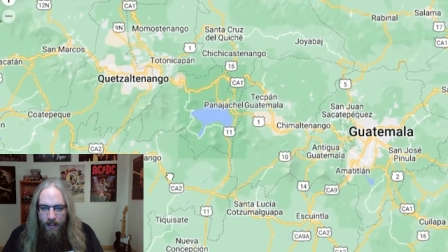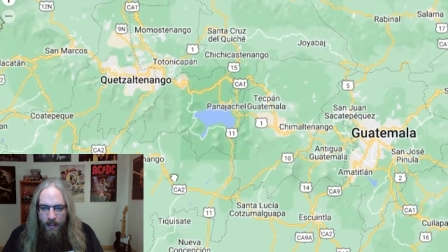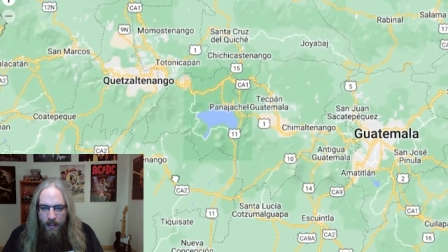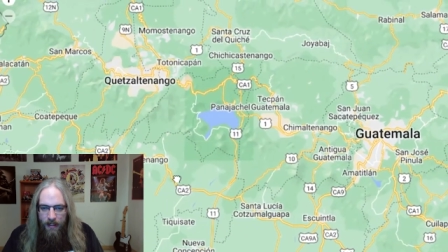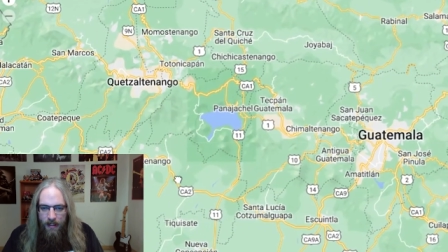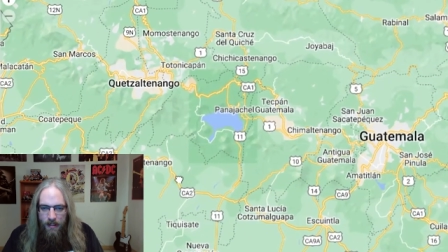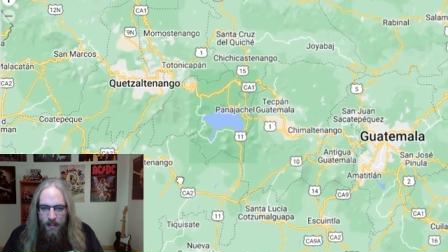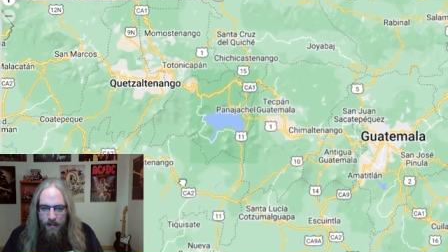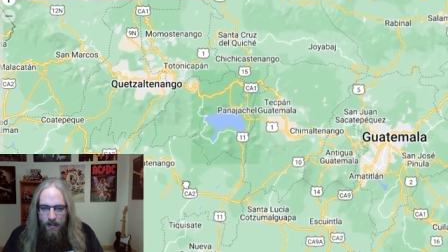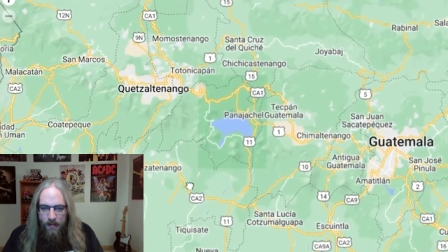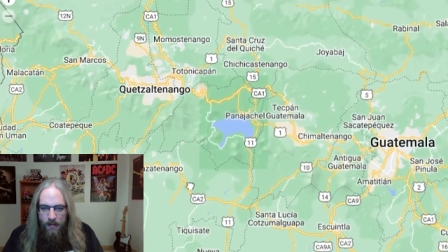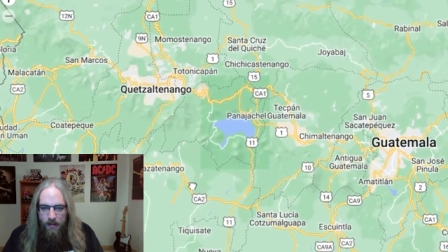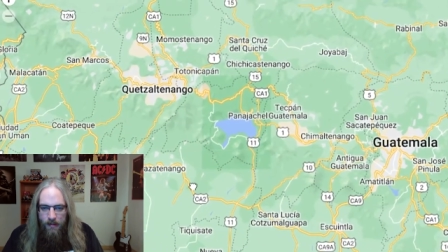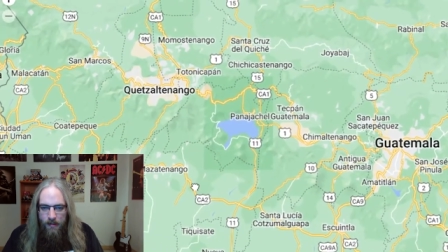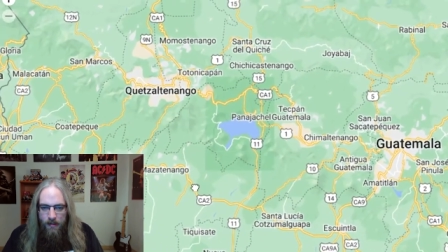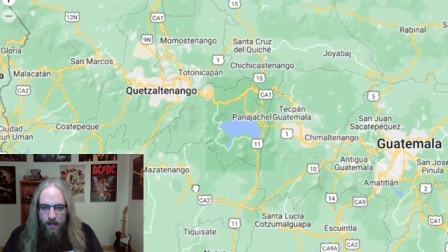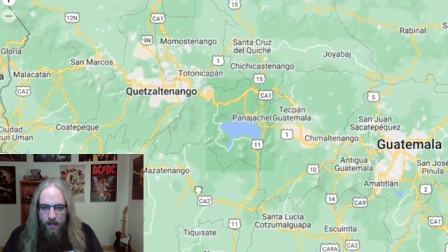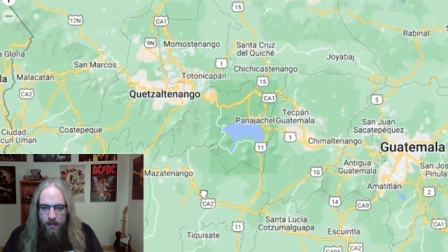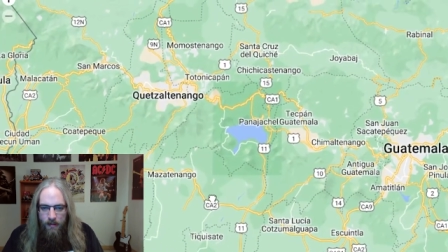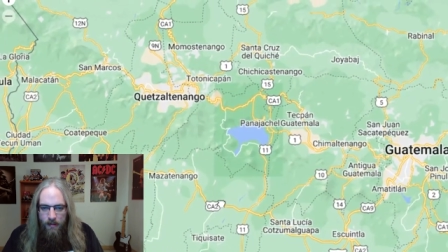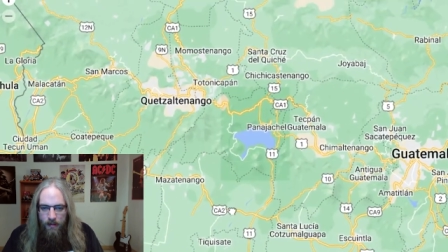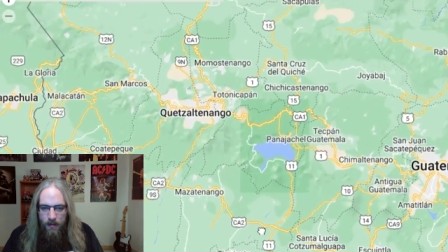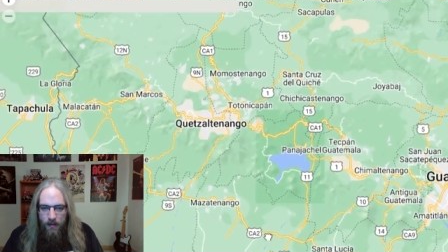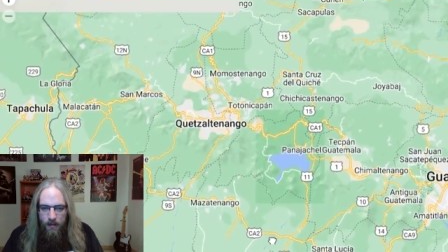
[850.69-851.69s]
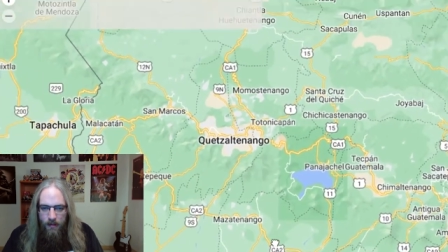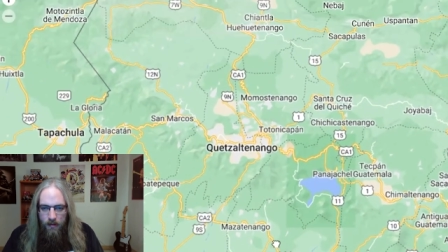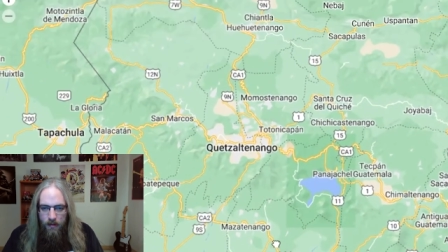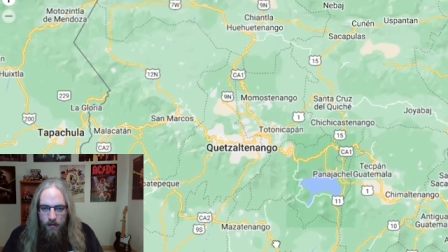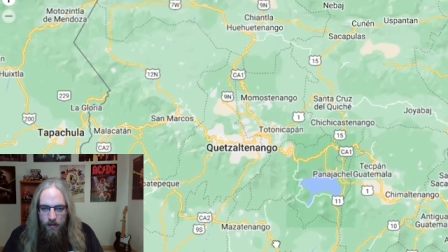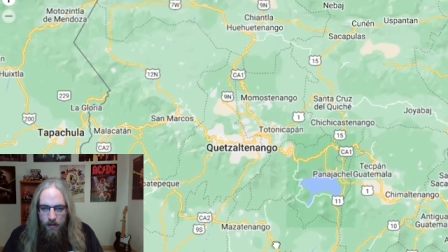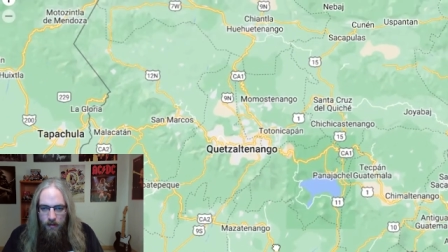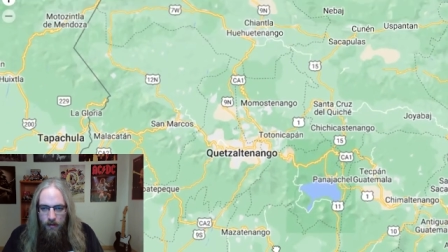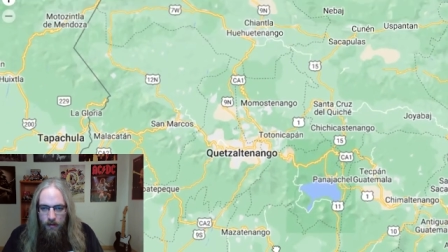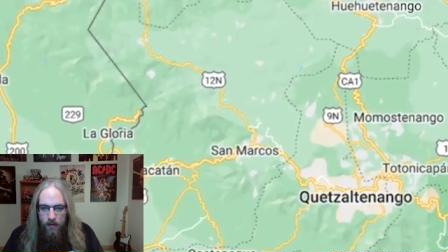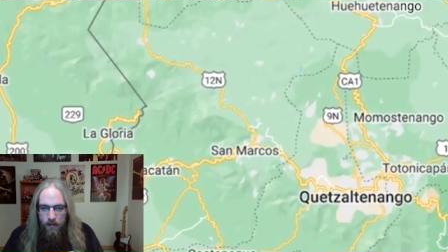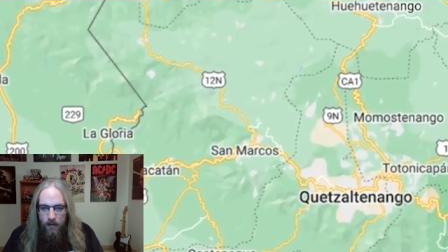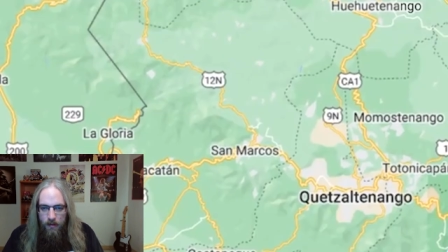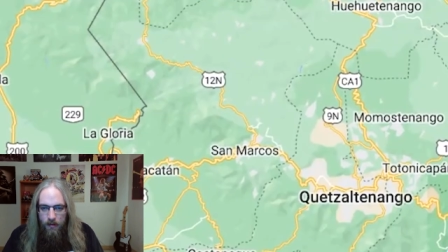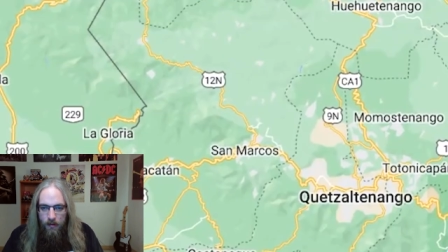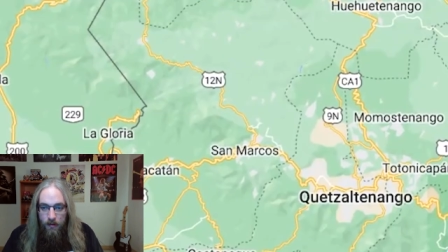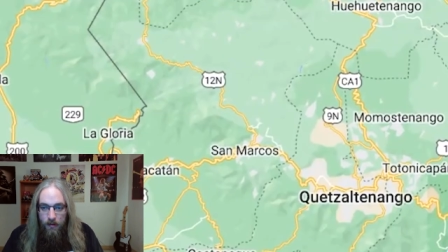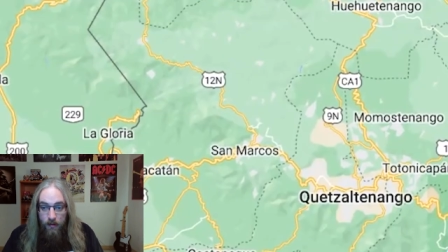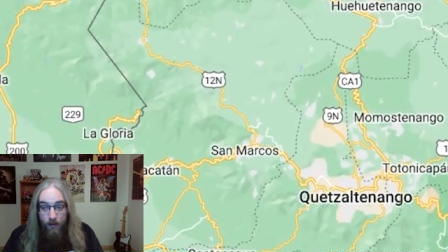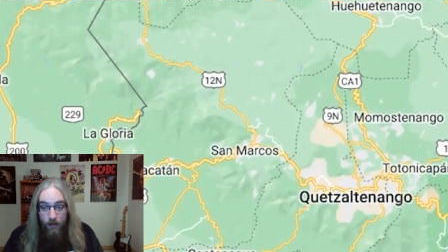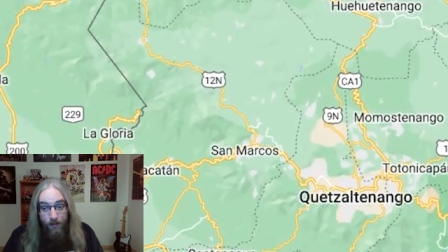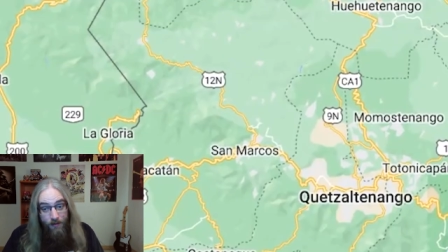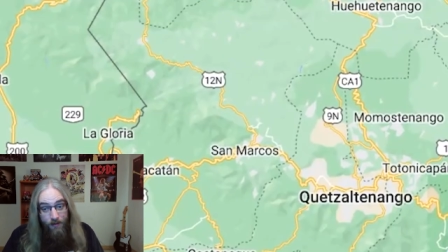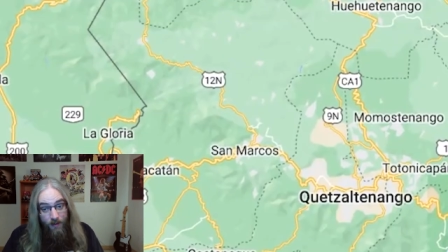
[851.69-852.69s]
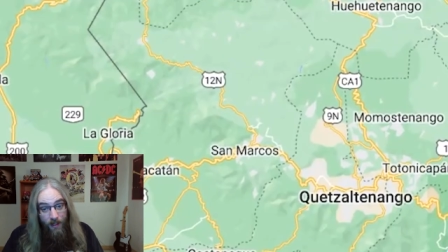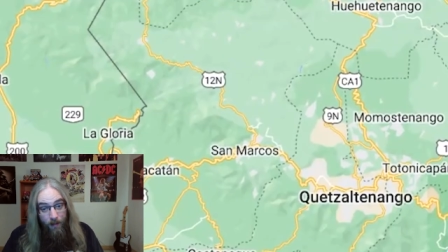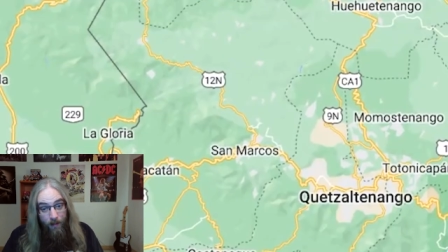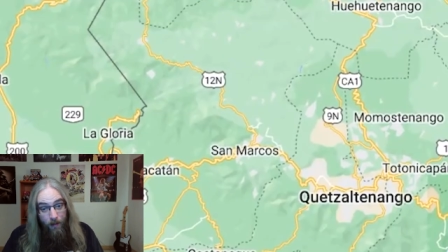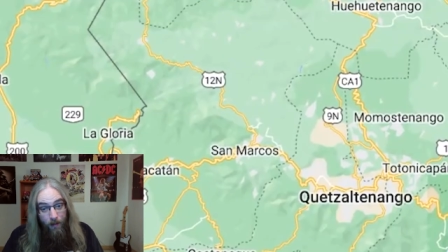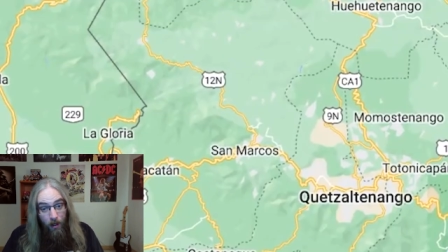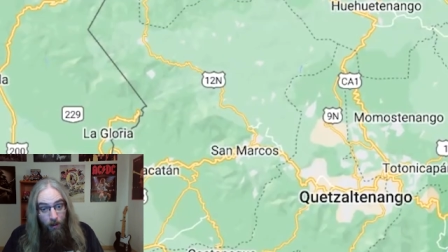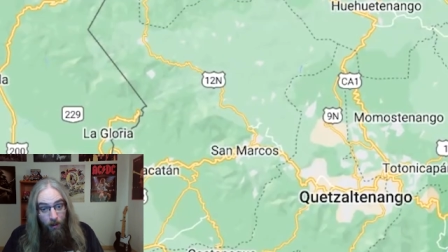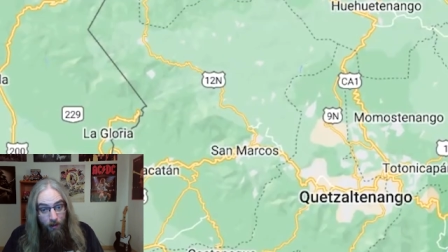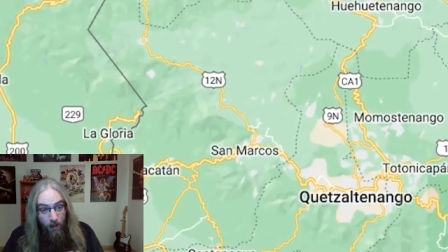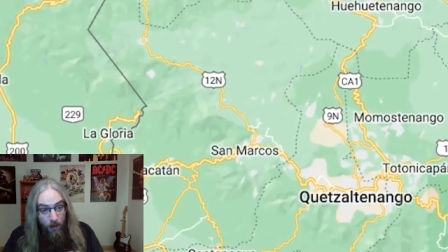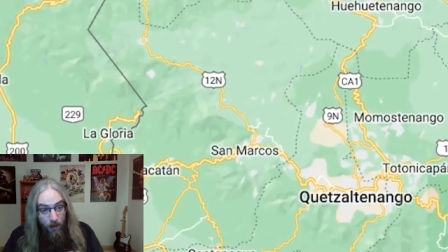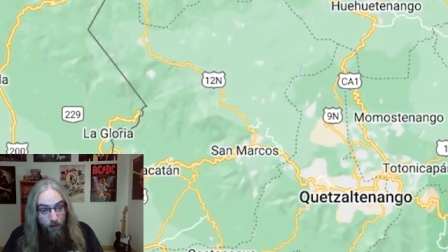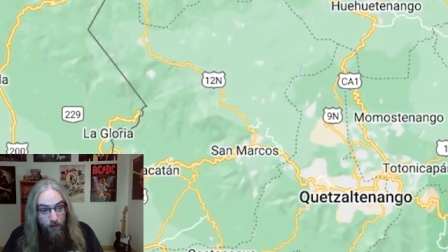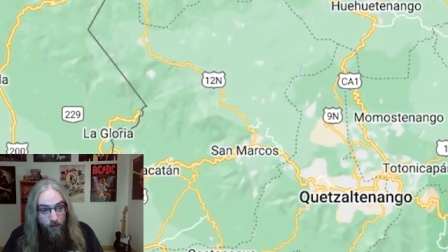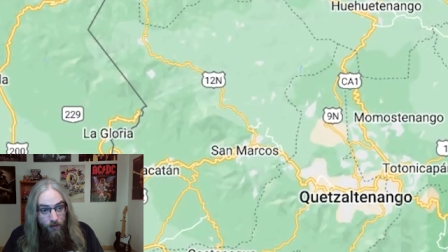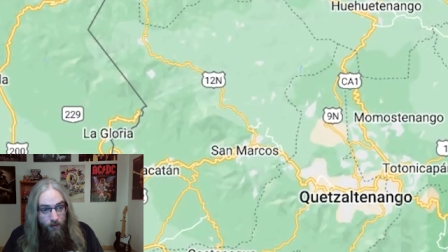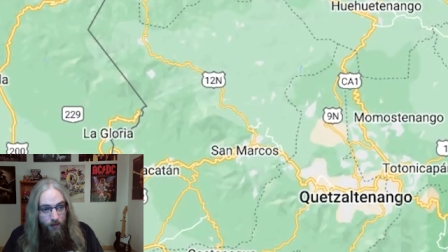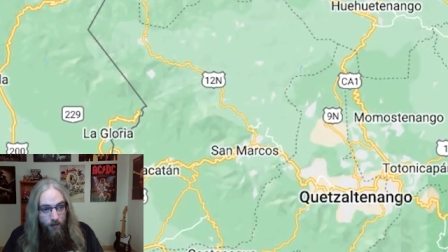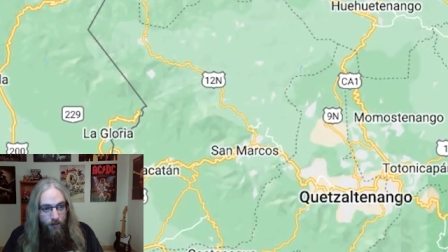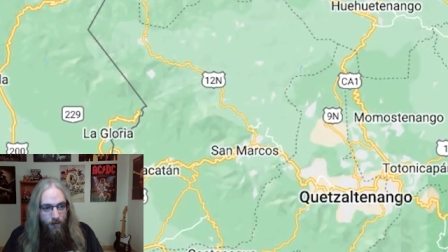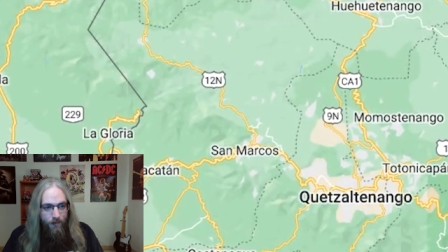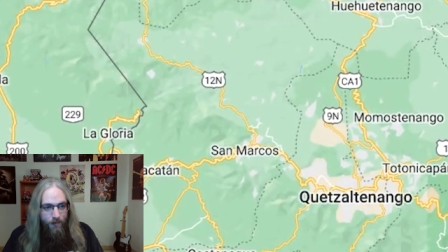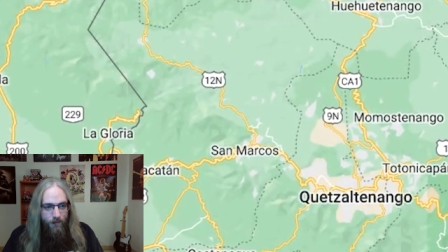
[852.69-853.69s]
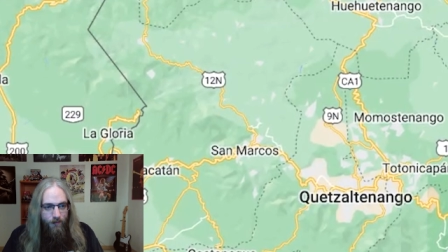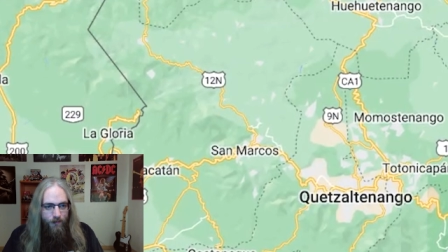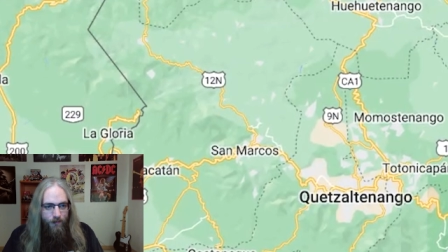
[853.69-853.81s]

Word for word: this. There's San Marcos.